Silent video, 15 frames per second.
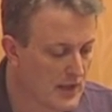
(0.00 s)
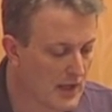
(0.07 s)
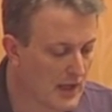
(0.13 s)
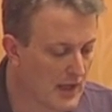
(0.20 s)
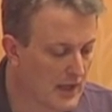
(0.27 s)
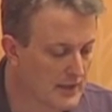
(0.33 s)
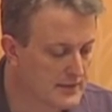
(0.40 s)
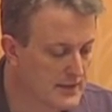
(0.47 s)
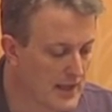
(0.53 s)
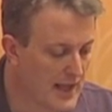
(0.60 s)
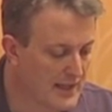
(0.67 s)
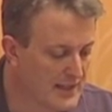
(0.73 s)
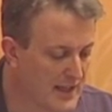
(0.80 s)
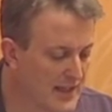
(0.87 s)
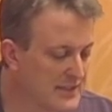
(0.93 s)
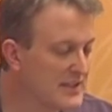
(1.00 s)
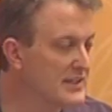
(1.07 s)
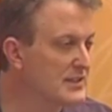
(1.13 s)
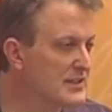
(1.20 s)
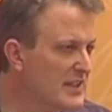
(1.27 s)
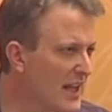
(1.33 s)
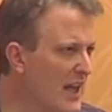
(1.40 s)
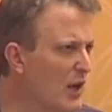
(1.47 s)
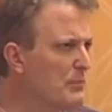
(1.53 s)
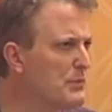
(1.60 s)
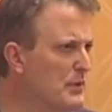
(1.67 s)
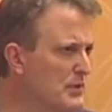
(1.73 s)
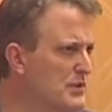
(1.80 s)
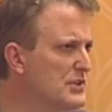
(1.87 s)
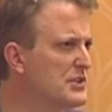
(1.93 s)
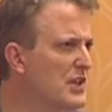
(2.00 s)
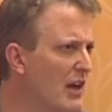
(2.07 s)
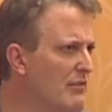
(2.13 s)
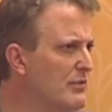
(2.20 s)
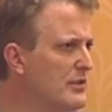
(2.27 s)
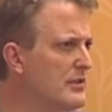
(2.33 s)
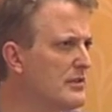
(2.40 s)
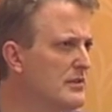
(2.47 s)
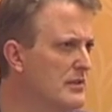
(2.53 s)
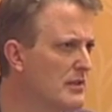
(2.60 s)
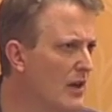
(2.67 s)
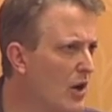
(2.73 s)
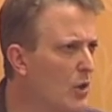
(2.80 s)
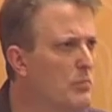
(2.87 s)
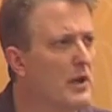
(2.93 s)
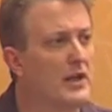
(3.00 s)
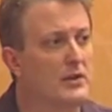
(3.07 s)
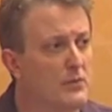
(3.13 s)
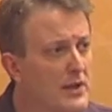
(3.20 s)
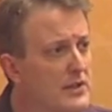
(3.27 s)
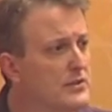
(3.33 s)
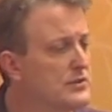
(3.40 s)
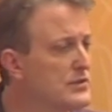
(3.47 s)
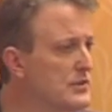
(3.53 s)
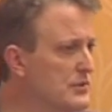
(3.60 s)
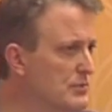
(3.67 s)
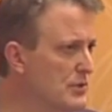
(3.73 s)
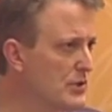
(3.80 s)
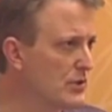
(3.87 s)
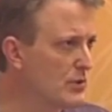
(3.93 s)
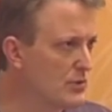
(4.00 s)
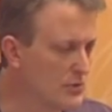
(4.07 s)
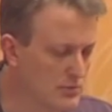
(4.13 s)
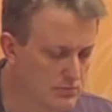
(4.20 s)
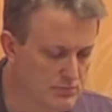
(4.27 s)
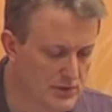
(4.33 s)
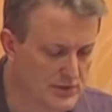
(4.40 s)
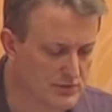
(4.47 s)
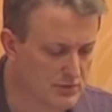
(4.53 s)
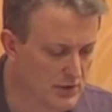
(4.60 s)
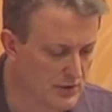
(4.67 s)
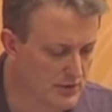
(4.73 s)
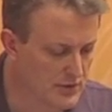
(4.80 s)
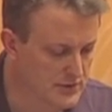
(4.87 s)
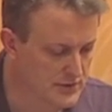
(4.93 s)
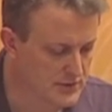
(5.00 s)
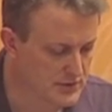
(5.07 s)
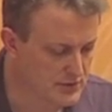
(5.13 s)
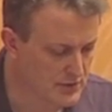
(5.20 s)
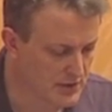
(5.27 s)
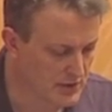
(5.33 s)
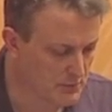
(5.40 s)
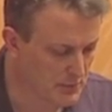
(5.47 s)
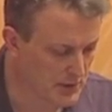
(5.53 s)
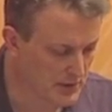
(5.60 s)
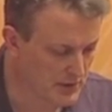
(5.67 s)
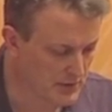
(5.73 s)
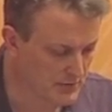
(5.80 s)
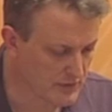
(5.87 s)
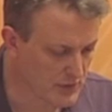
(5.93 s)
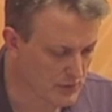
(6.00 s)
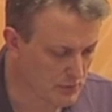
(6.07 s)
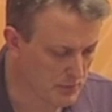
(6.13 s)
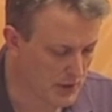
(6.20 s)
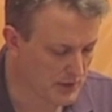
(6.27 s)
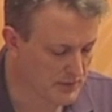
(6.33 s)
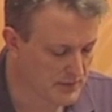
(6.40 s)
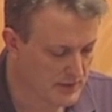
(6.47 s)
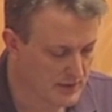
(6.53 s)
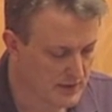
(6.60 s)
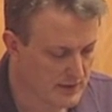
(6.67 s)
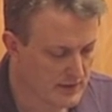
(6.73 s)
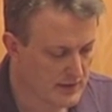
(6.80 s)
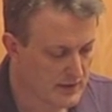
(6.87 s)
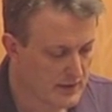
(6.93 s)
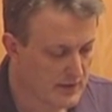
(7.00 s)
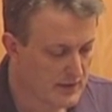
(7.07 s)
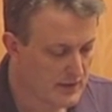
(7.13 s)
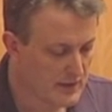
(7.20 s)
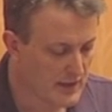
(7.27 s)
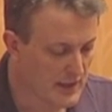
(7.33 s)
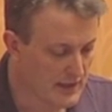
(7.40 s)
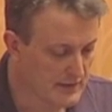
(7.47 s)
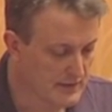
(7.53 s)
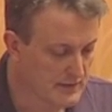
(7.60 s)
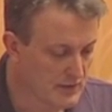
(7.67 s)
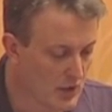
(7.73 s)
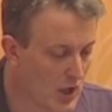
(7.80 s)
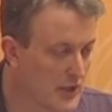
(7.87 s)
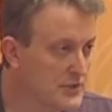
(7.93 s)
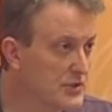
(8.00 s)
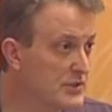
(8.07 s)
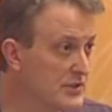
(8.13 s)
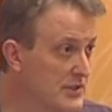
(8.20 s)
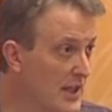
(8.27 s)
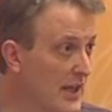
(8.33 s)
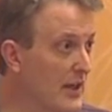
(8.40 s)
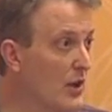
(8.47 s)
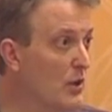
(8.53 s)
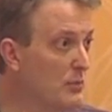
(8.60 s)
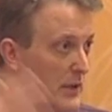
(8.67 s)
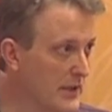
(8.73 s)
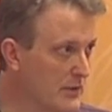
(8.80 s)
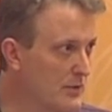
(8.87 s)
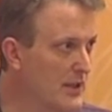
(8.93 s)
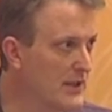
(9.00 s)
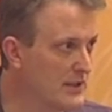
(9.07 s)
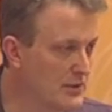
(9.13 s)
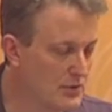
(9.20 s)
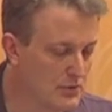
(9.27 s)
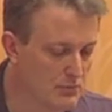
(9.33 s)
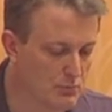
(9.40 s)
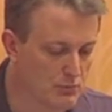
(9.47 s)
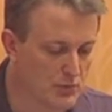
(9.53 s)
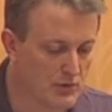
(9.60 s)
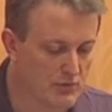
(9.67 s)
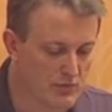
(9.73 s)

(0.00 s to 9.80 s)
Uh, and the idea is to help you discover, oh, by the way, there's this really cool restaurant across the street you might not have known about. And ours could say, oh, by the way, you could win